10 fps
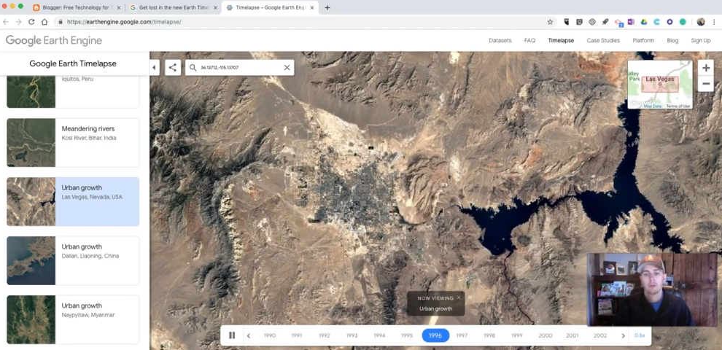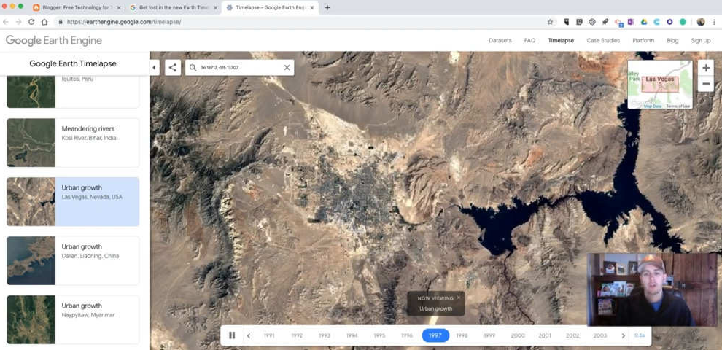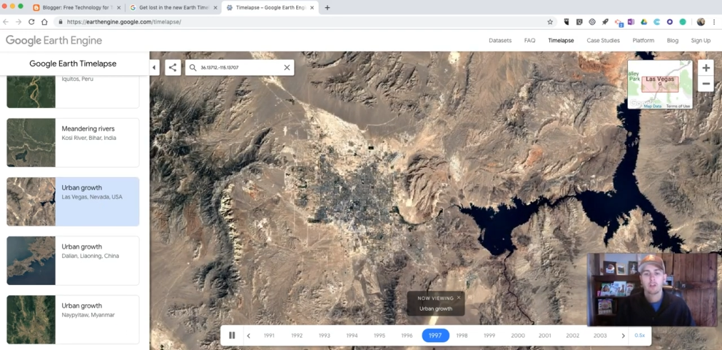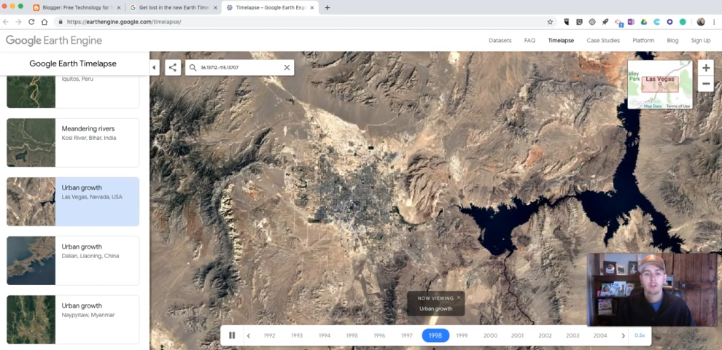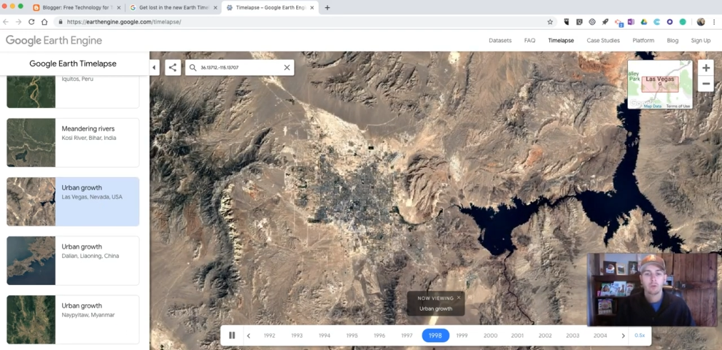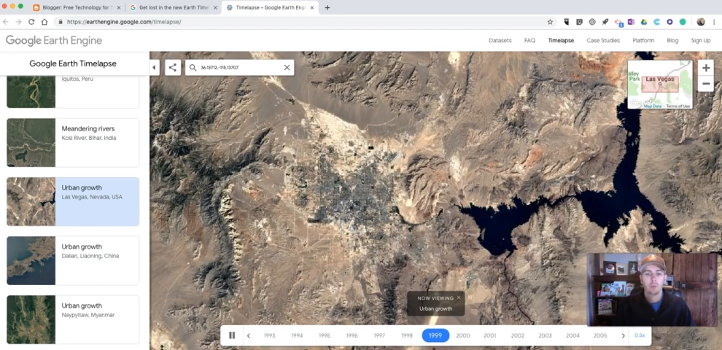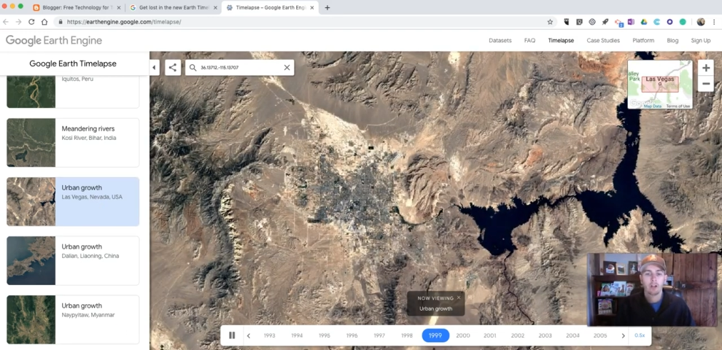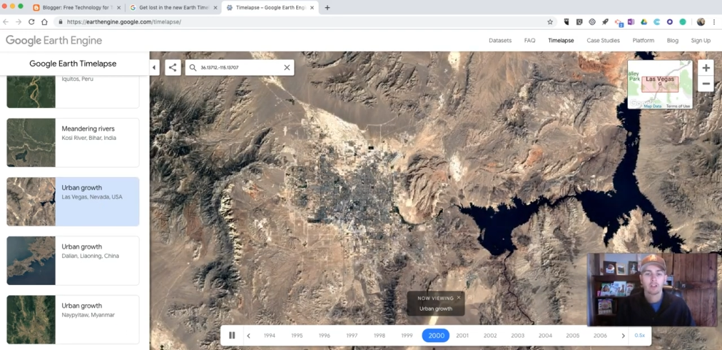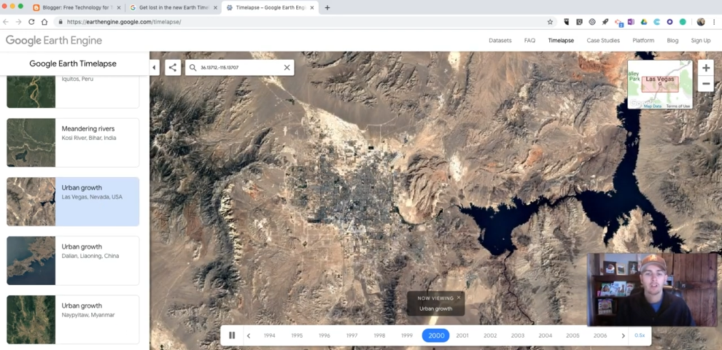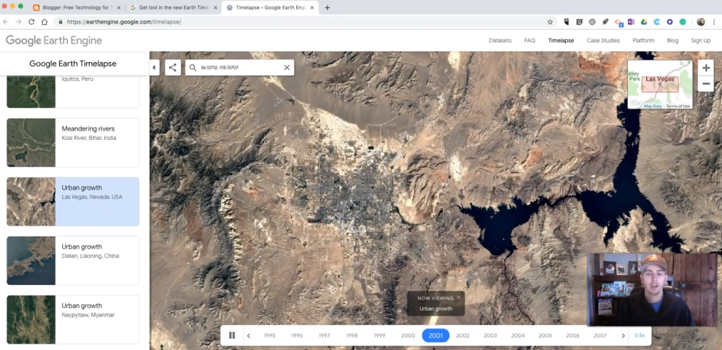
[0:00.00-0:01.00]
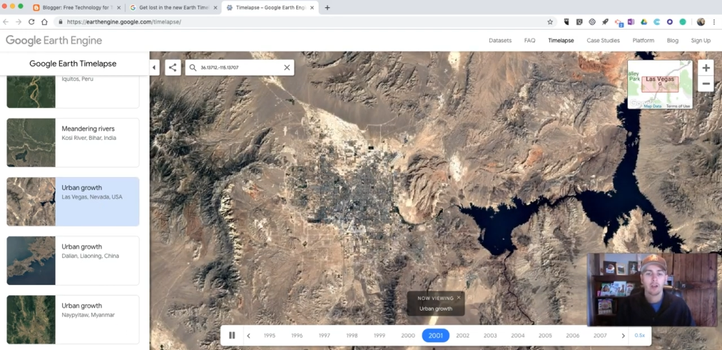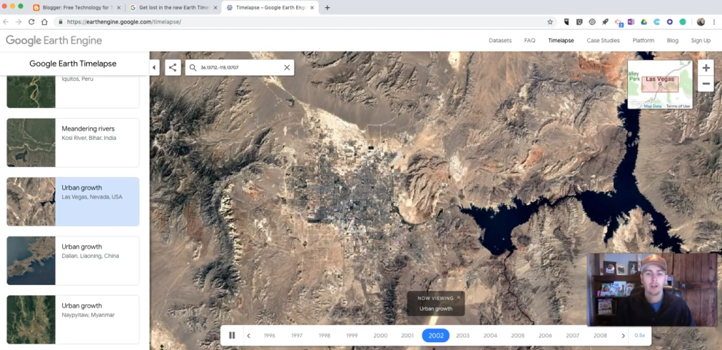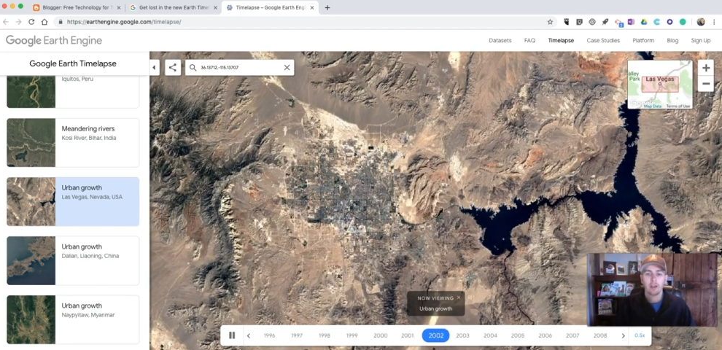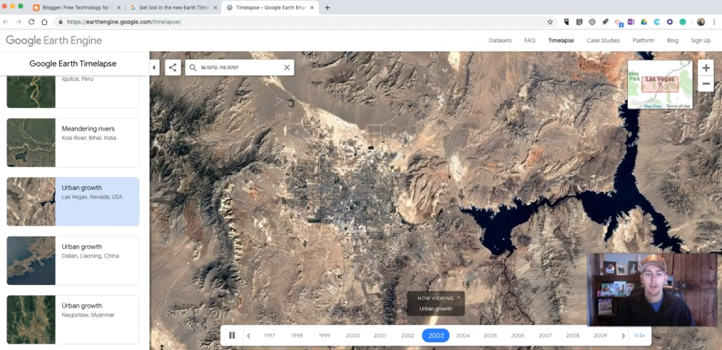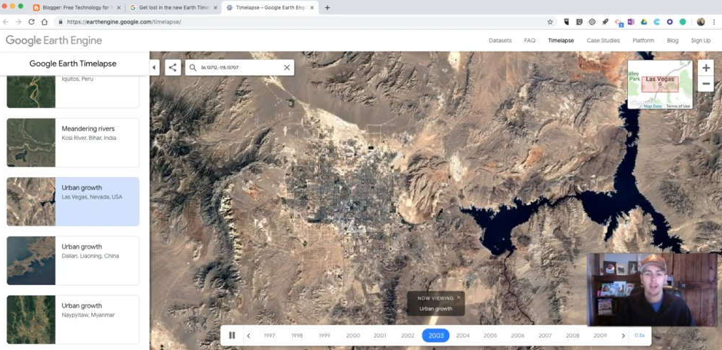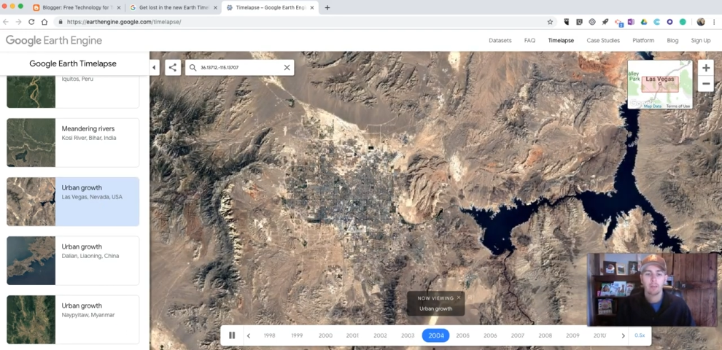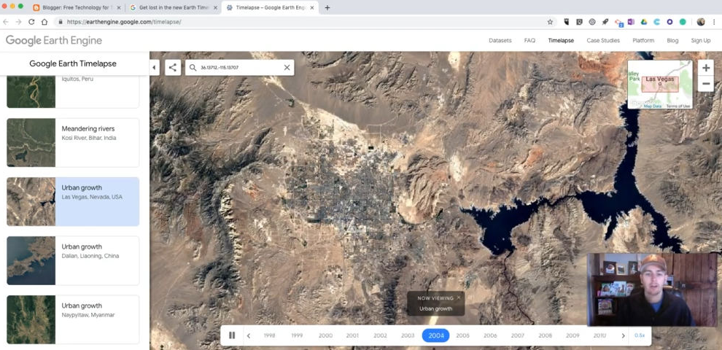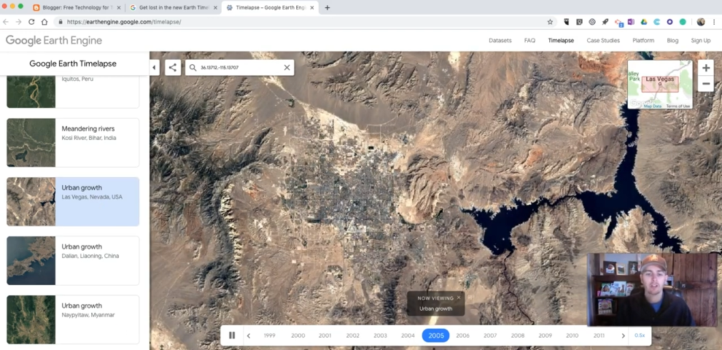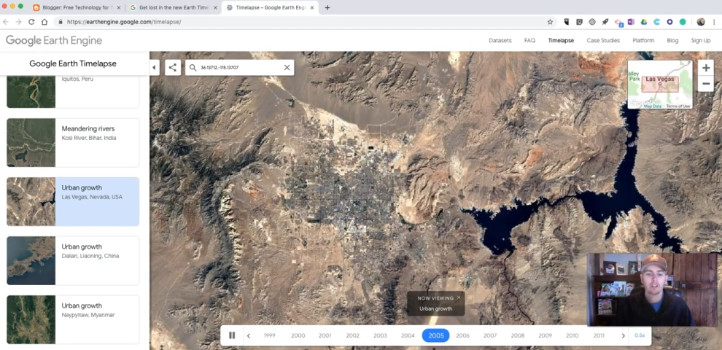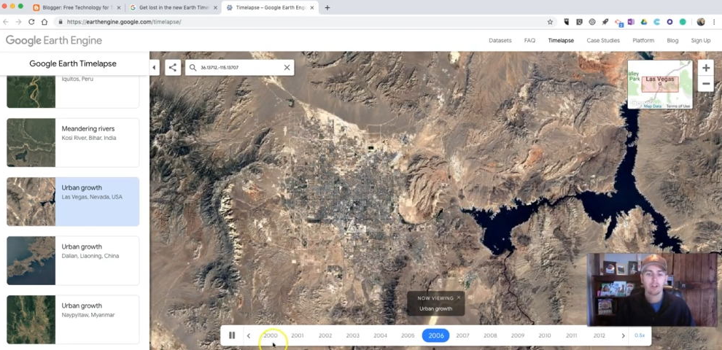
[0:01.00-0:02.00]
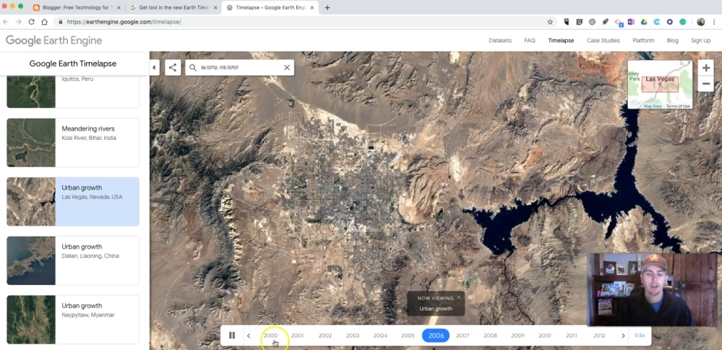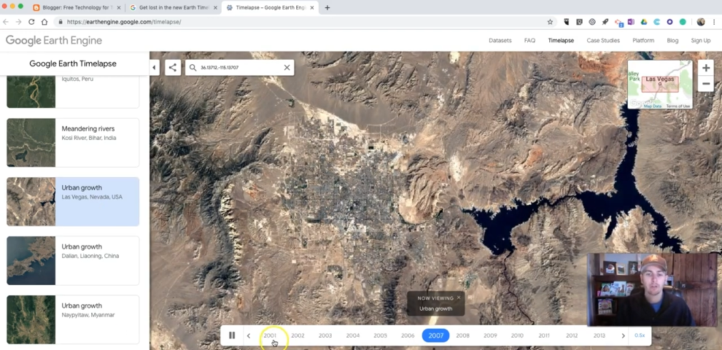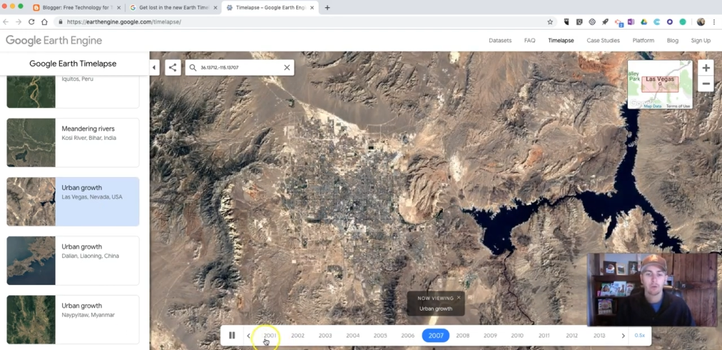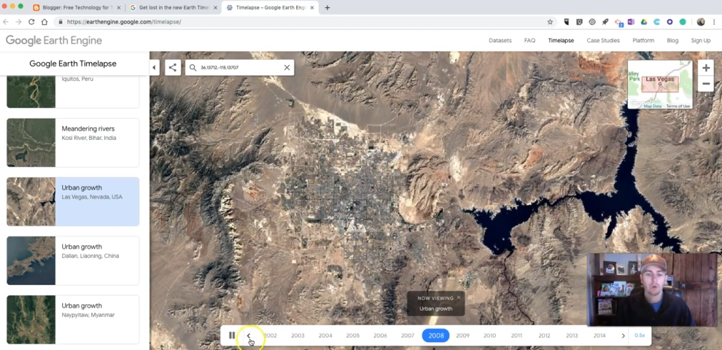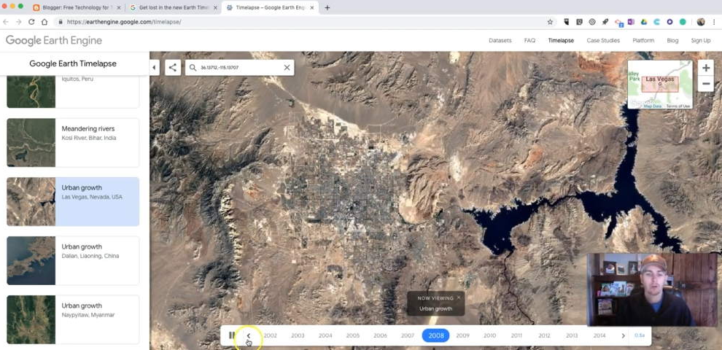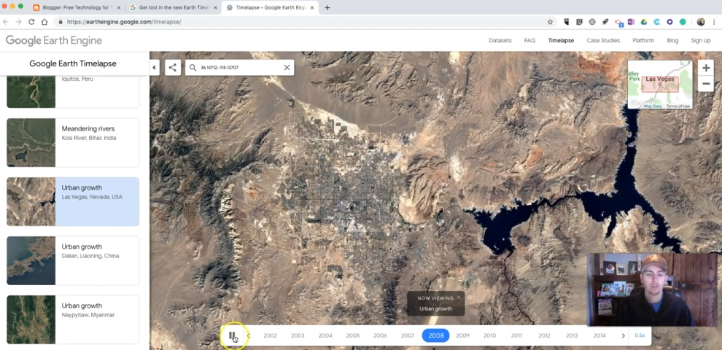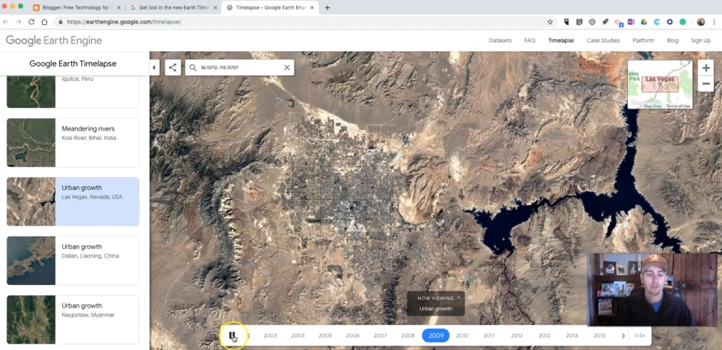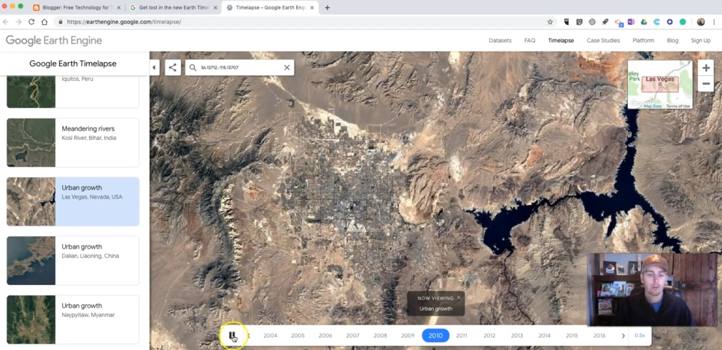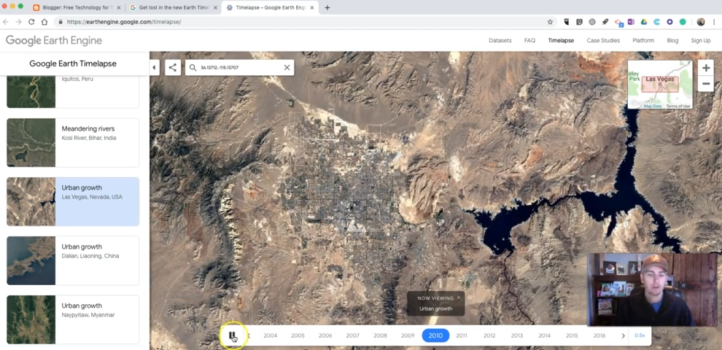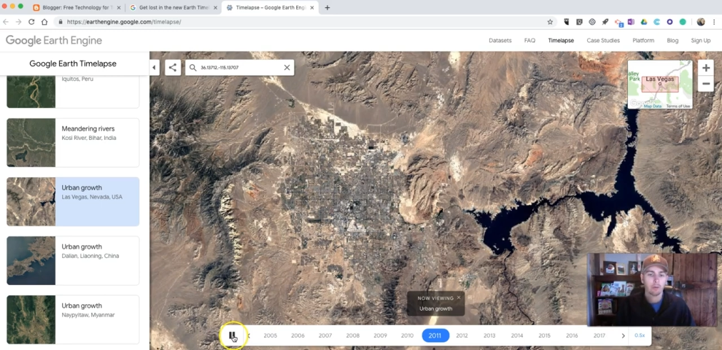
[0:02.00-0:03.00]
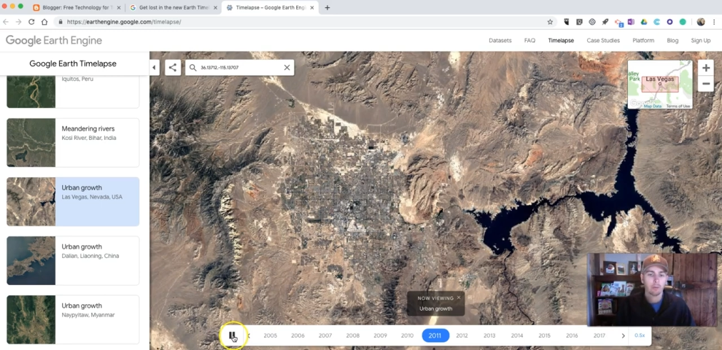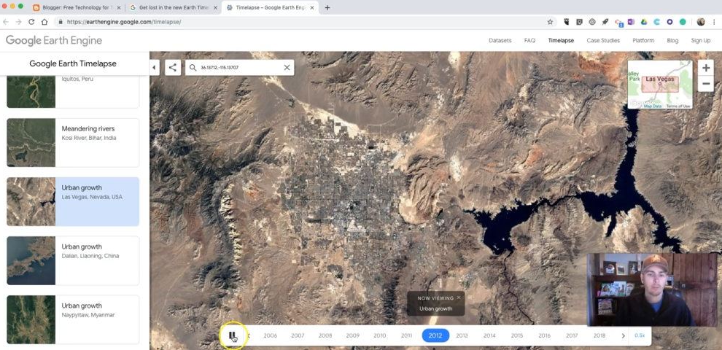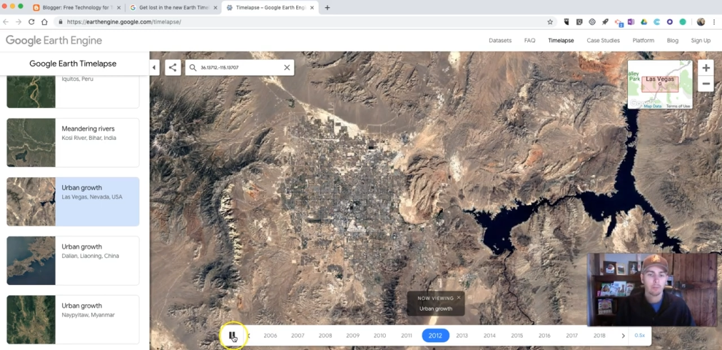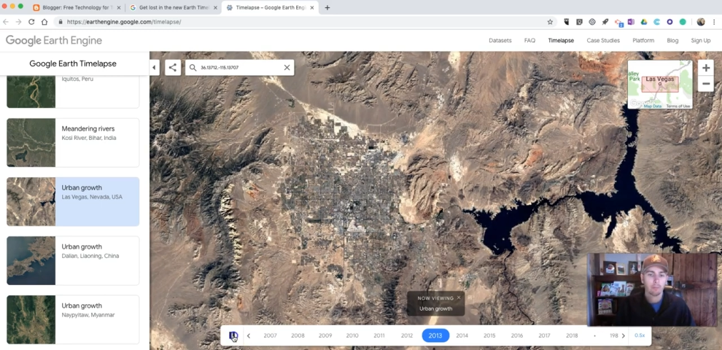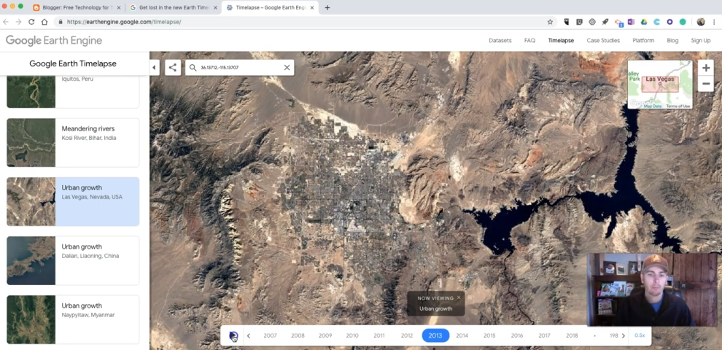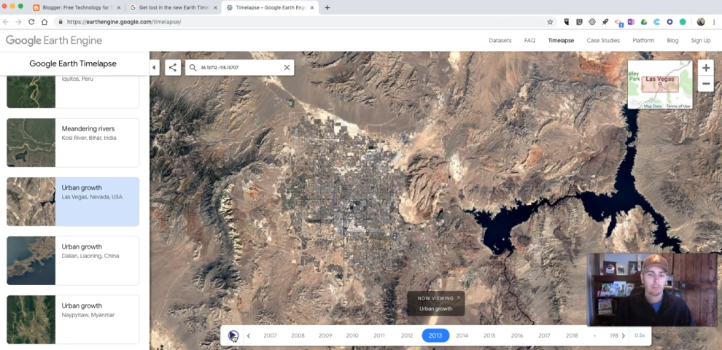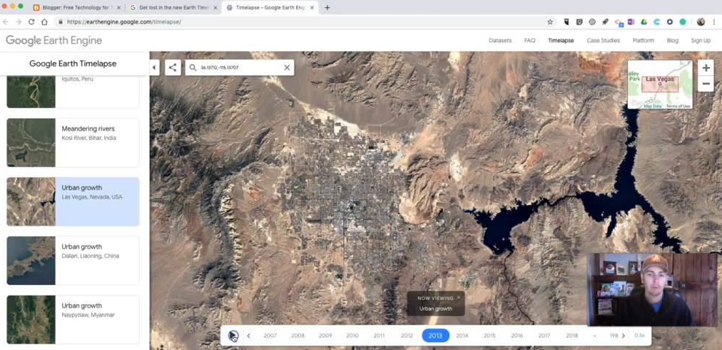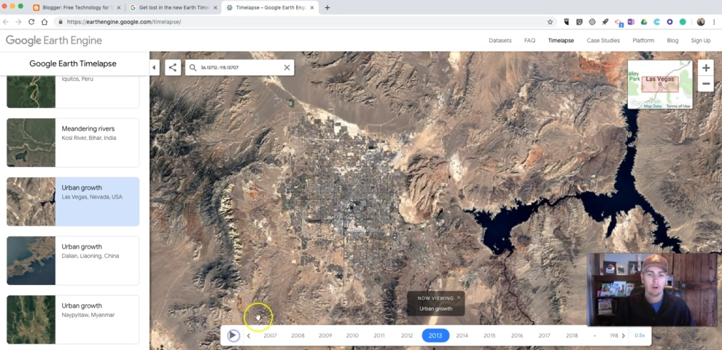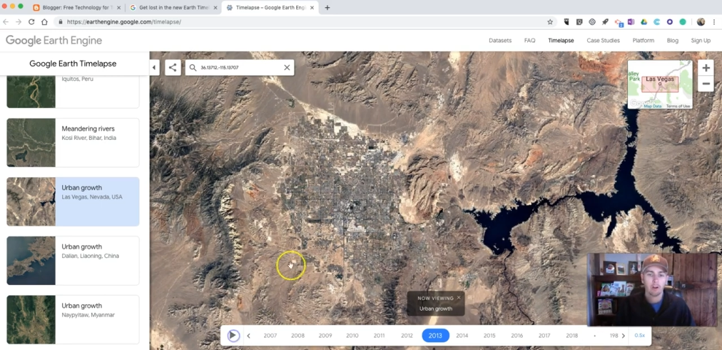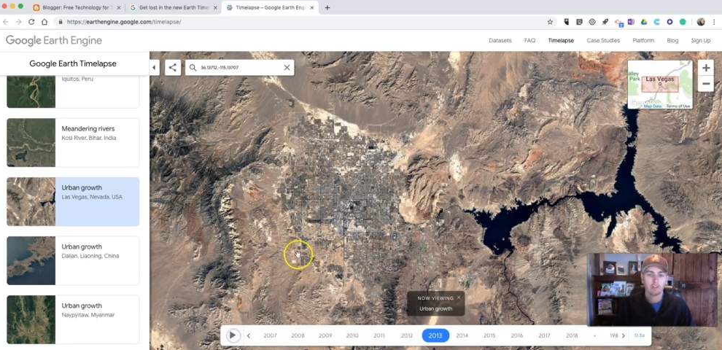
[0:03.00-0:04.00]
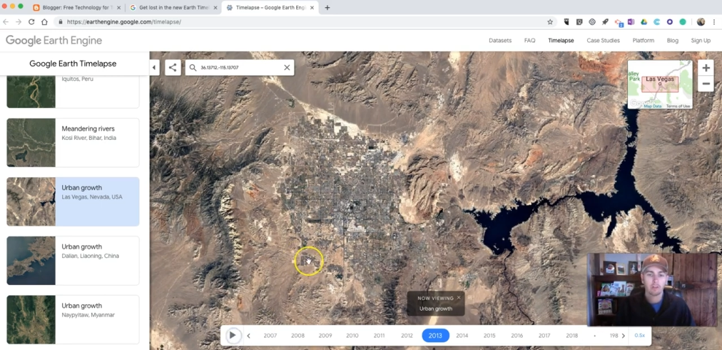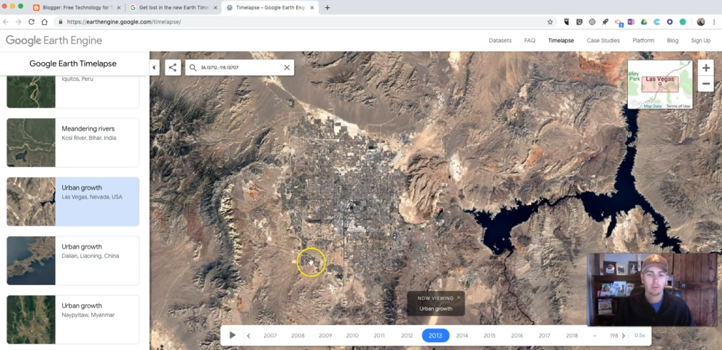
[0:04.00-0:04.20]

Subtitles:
No face is visible, so there are no lips to read.